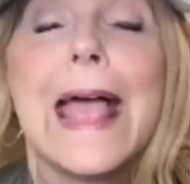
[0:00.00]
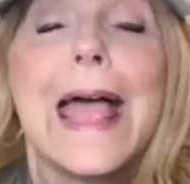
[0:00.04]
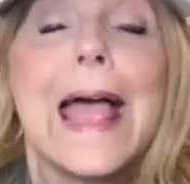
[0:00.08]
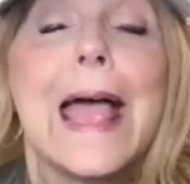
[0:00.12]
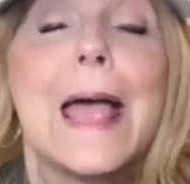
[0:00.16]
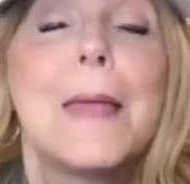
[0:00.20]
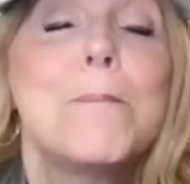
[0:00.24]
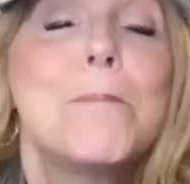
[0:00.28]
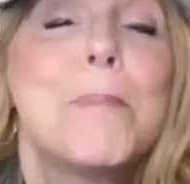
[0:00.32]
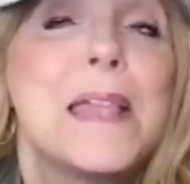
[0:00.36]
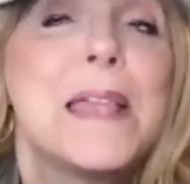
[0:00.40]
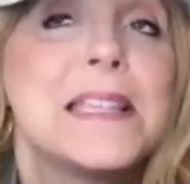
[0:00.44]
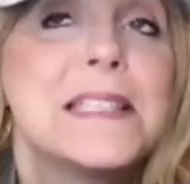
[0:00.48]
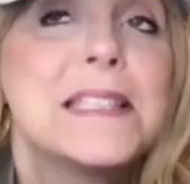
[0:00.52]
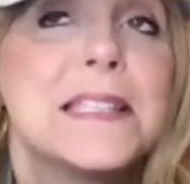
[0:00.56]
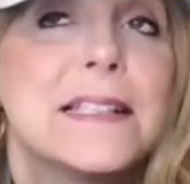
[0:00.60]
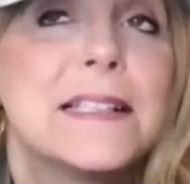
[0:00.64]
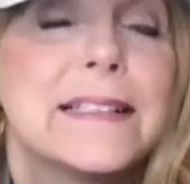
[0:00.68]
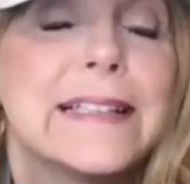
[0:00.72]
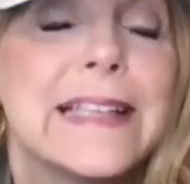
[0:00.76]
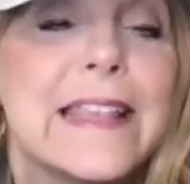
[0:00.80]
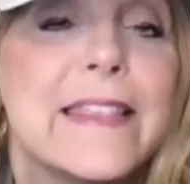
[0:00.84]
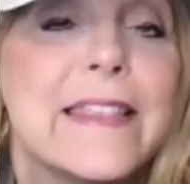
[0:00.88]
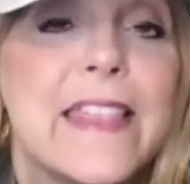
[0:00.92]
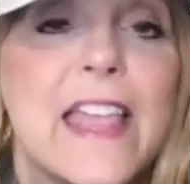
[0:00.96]
And
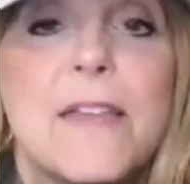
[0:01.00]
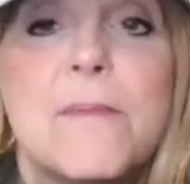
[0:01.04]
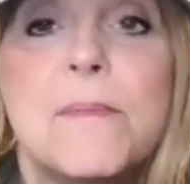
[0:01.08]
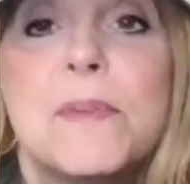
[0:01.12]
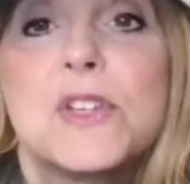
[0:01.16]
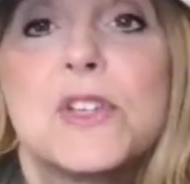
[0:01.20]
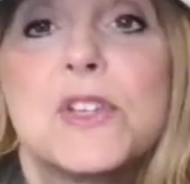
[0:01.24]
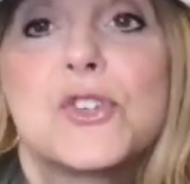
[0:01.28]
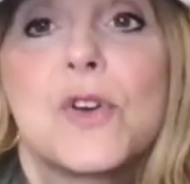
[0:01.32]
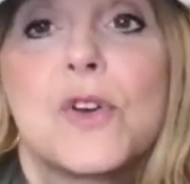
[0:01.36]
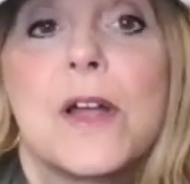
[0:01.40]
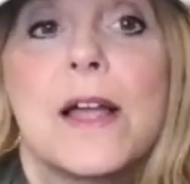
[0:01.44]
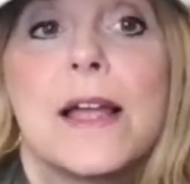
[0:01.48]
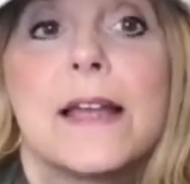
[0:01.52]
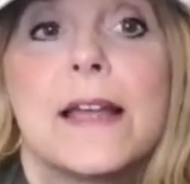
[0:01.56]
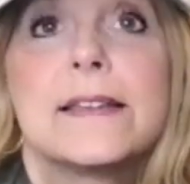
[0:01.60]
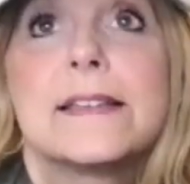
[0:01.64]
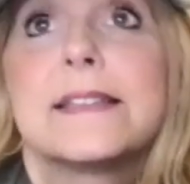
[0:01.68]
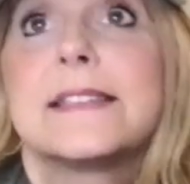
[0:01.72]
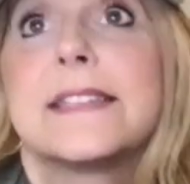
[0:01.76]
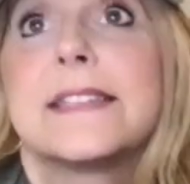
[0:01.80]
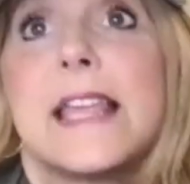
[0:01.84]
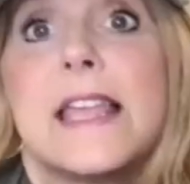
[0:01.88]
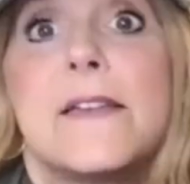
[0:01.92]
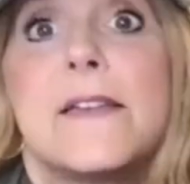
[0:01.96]
basically, he's been trying
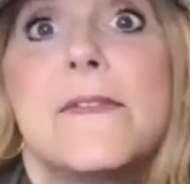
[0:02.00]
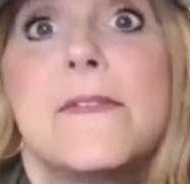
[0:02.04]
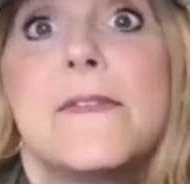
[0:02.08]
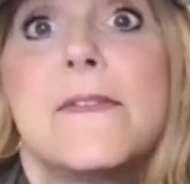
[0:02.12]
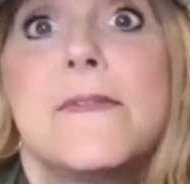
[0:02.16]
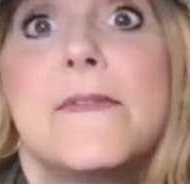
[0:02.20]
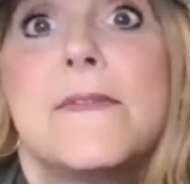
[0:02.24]
to save